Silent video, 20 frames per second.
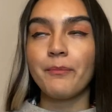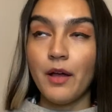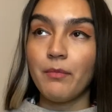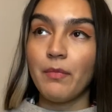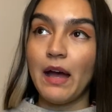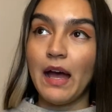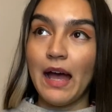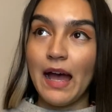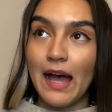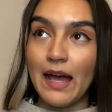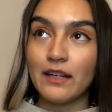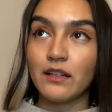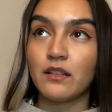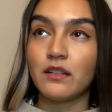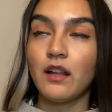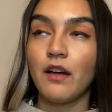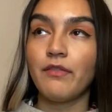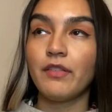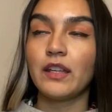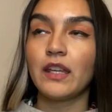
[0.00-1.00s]
Um, I had
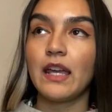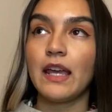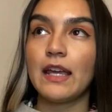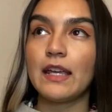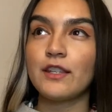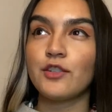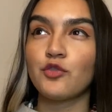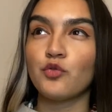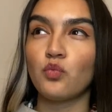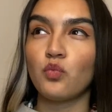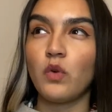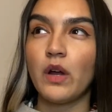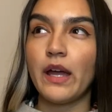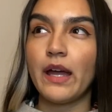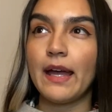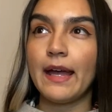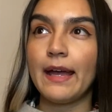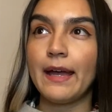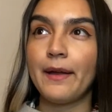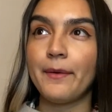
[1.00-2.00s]
another case
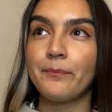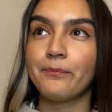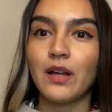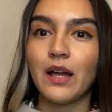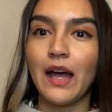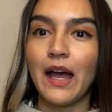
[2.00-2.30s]
where